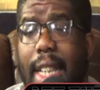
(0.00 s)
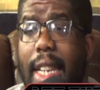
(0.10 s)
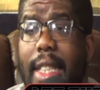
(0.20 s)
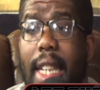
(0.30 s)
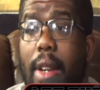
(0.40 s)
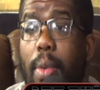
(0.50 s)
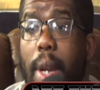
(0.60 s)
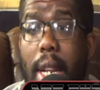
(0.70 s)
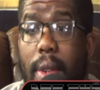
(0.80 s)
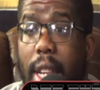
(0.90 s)
out of 10
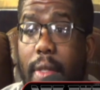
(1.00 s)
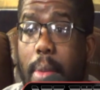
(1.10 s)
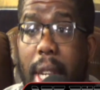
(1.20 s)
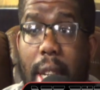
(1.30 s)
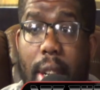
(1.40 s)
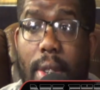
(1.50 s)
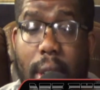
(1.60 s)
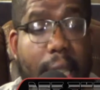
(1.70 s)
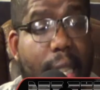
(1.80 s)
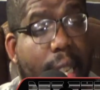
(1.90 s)
we don't even be knowing